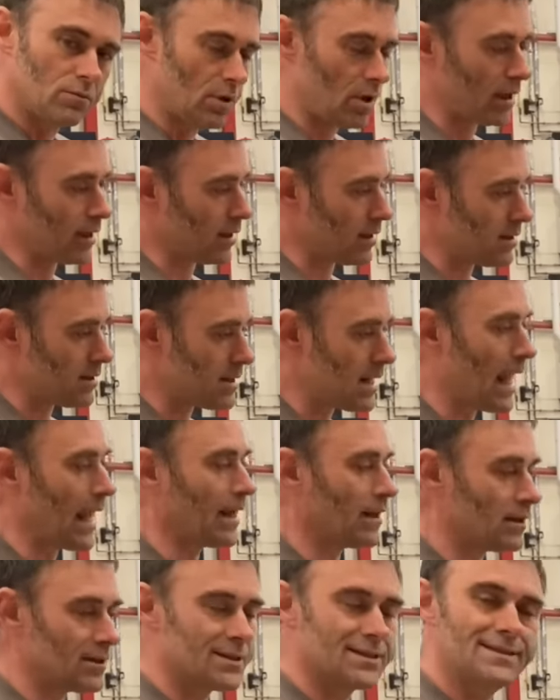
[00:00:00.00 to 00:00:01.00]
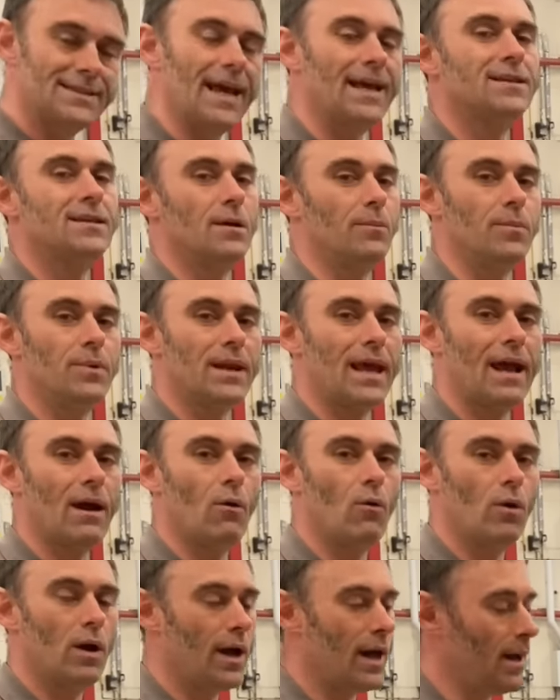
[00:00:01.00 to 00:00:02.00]
like nail setup
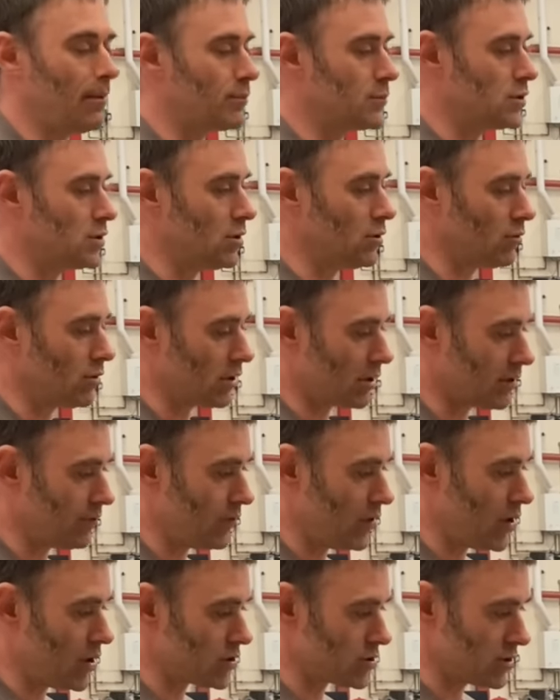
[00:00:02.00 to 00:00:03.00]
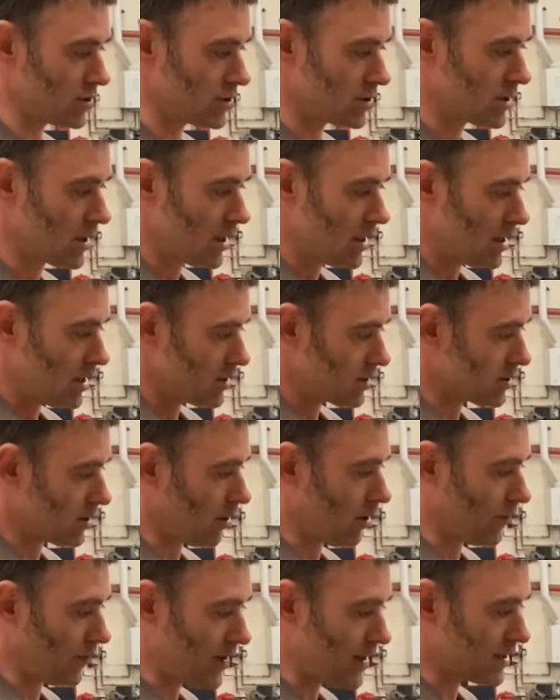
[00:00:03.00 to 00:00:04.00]
now um, to do the conversions.
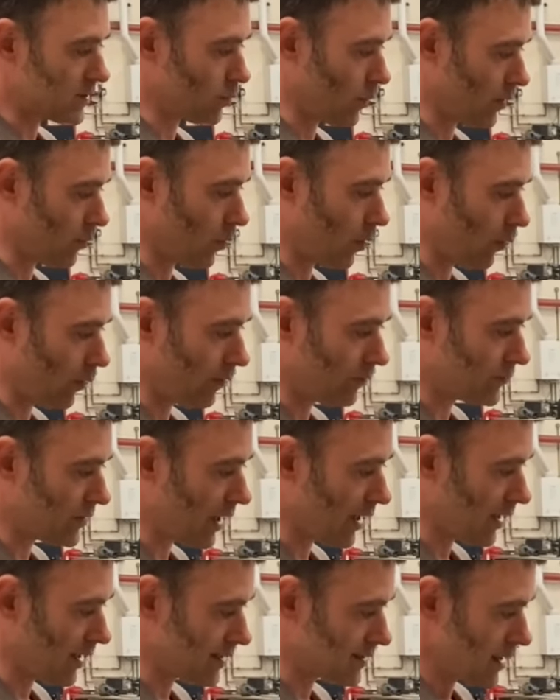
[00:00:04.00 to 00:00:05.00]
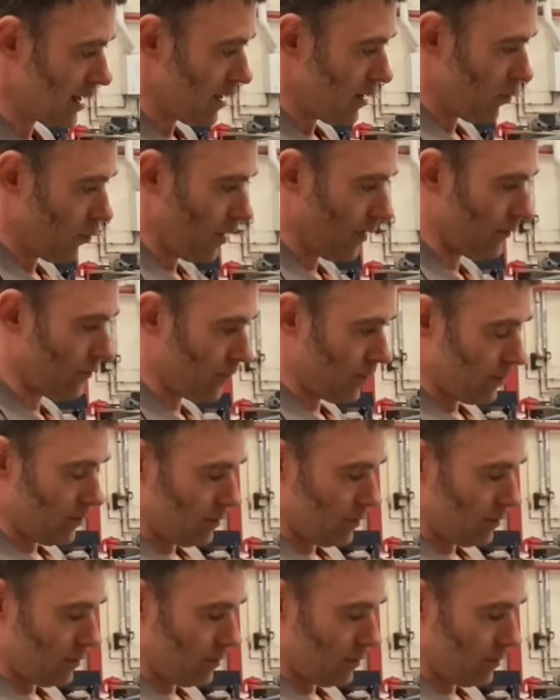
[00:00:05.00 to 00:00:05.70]
So on this one, what we've done is we've